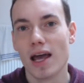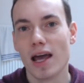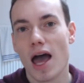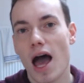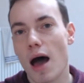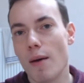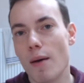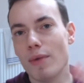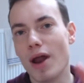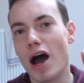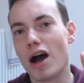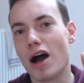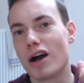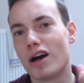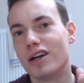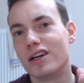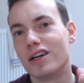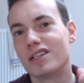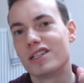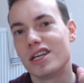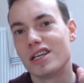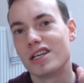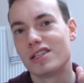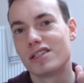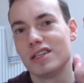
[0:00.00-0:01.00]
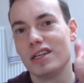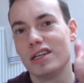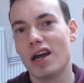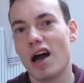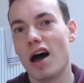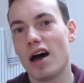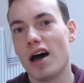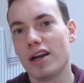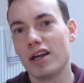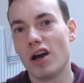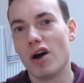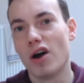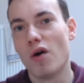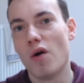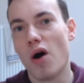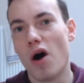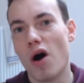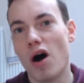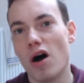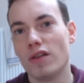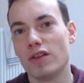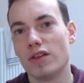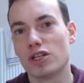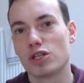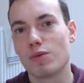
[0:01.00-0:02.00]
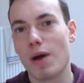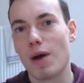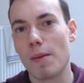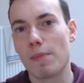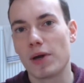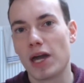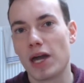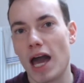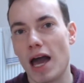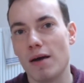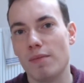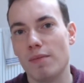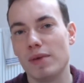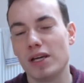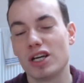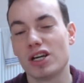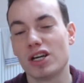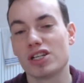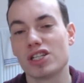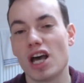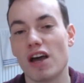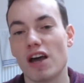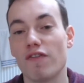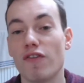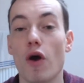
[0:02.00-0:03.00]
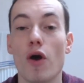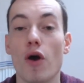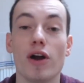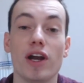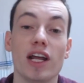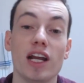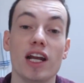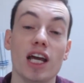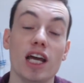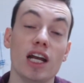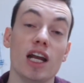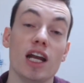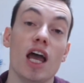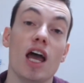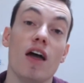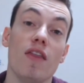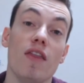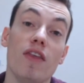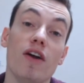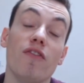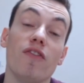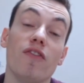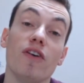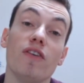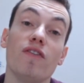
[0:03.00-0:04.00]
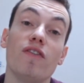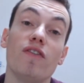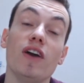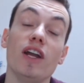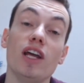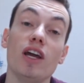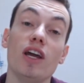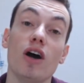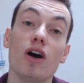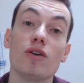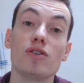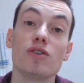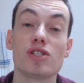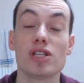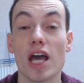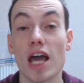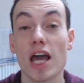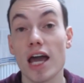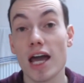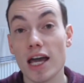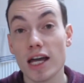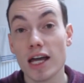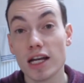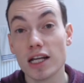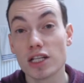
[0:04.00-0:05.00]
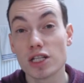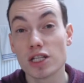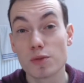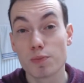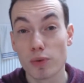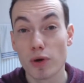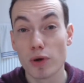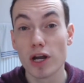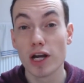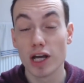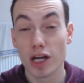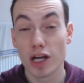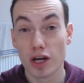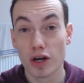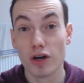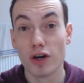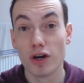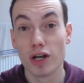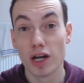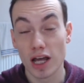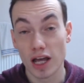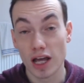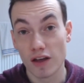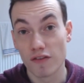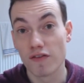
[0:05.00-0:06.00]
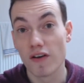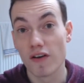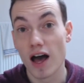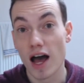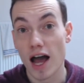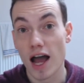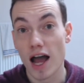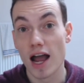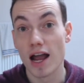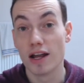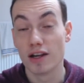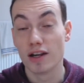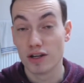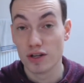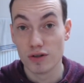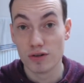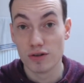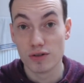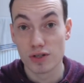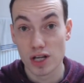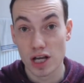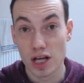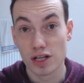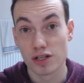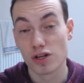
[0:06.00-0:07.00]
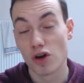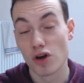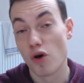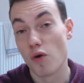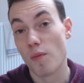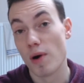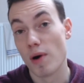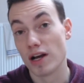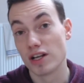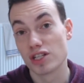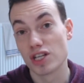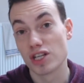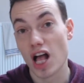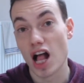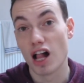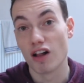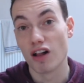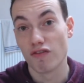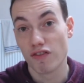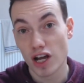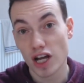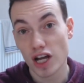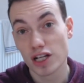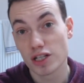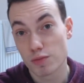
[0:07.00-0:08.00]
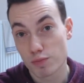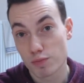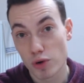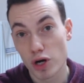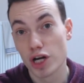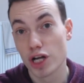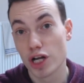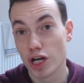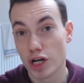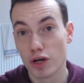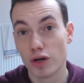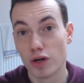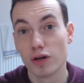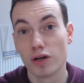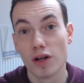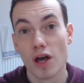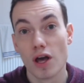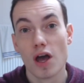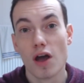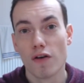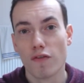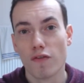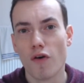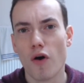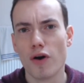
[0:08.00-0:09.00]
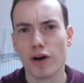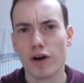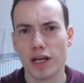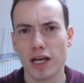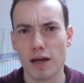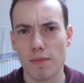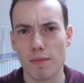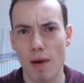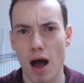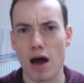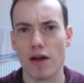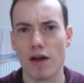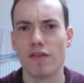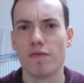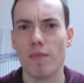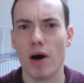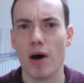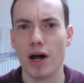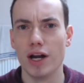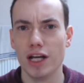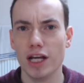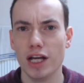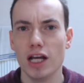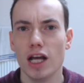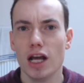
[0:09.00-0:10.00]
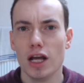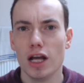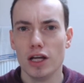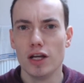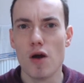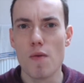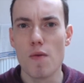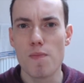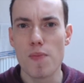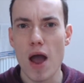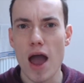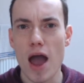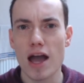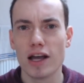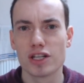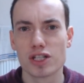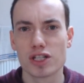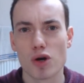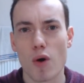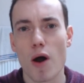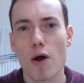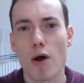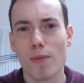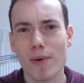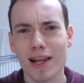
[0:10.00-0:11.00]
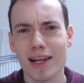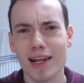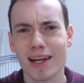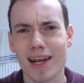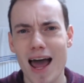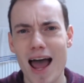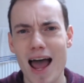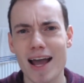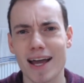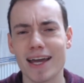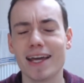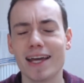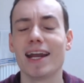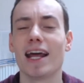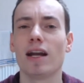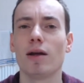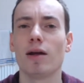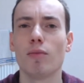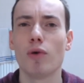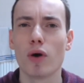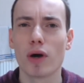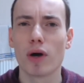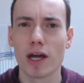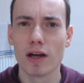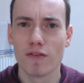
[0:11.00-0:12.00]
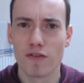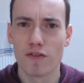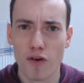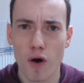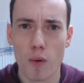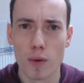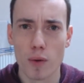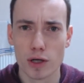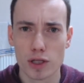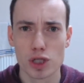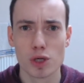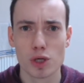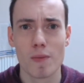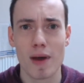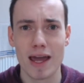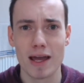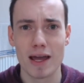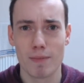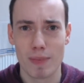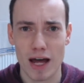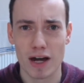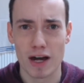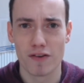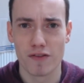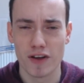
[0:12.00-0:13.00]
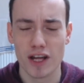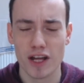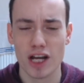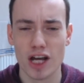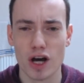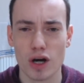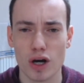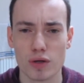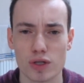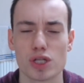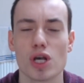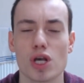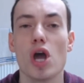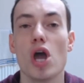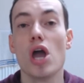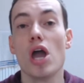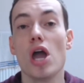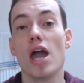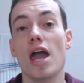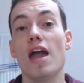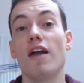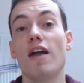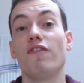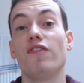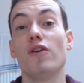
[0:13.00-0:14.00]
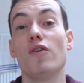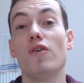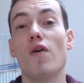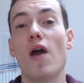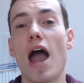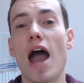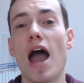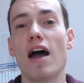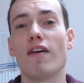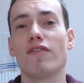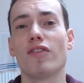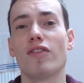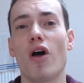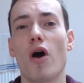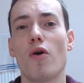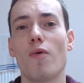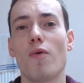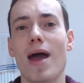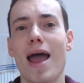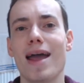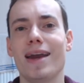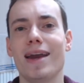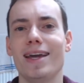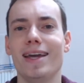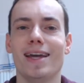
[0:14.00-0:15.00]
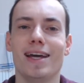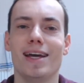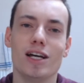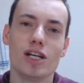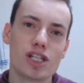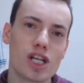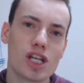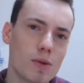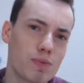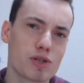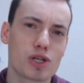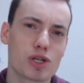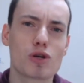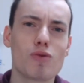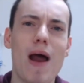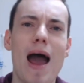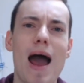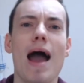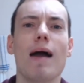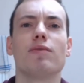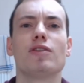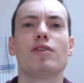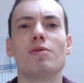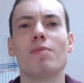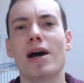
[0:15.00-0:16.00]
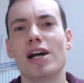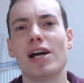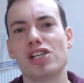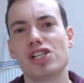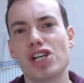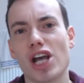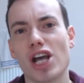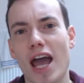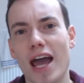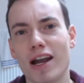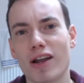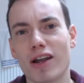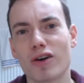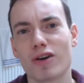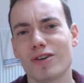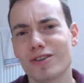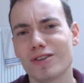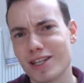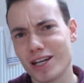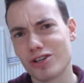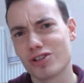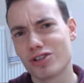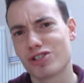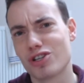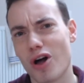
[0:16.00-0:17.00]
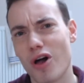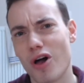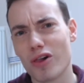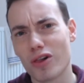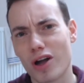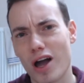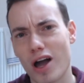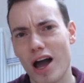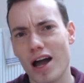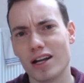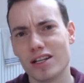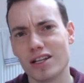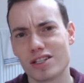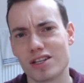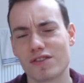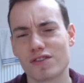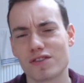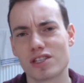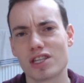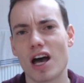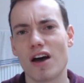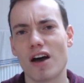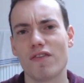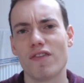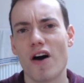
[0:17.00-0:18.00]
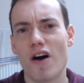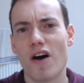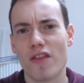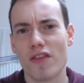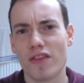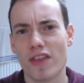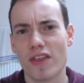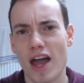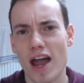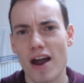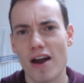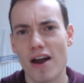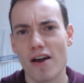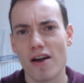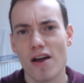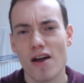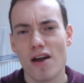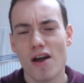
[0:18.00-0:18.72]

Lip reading: I'm not gonna test the audio on this webcam because I've heard it in different videos, and it's pretty good if I do say so myself. It's pretty good for the amount of money you pay, so I really like it, and I'm looking forward to make better videos. If you haven't already, subscribe to my channel, because there's all kinds of stuff on there.